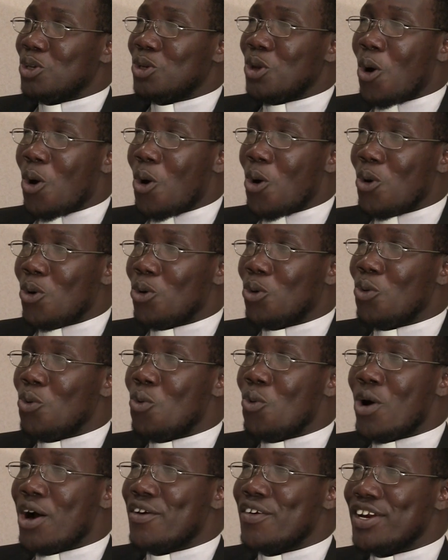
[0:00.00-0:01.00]
don't
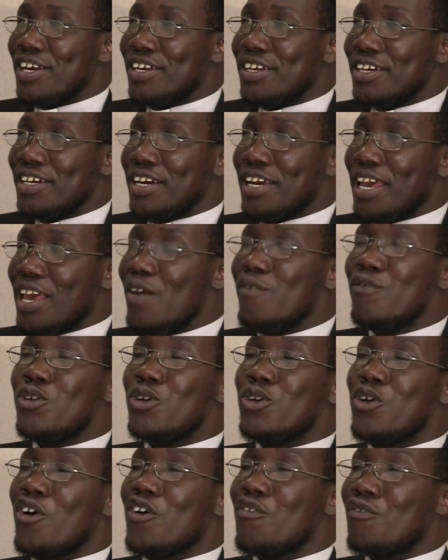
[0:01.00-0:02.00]
worry if
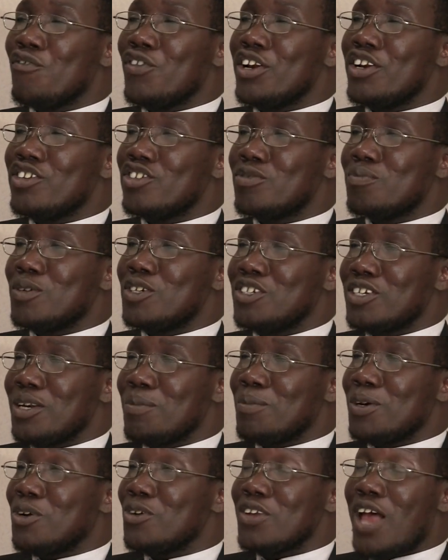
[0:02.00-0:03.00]
you don't feel
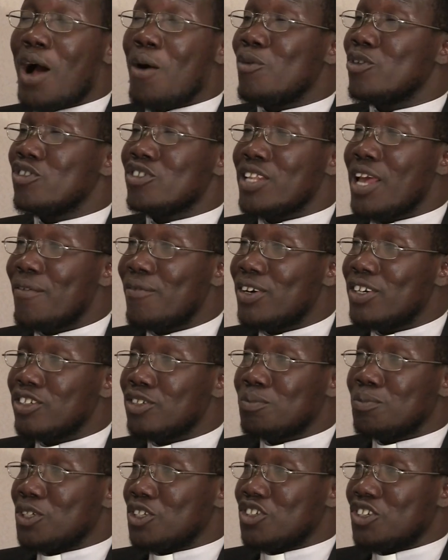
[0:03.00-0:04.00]
special because I was never
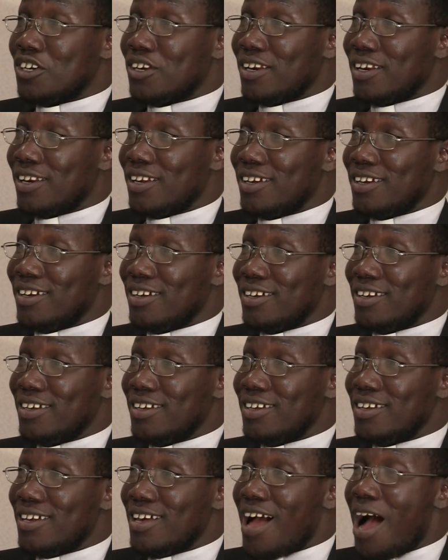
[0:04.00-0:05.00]
special.
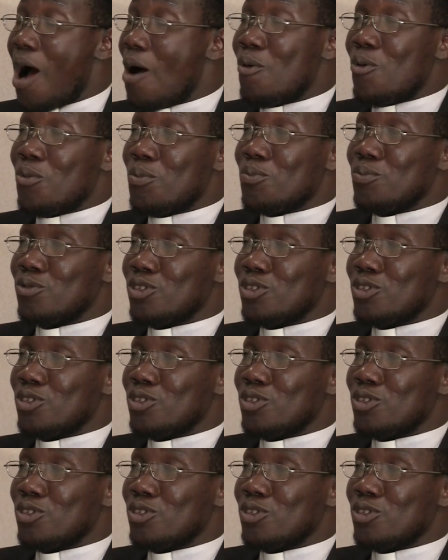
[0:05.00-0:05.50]
I was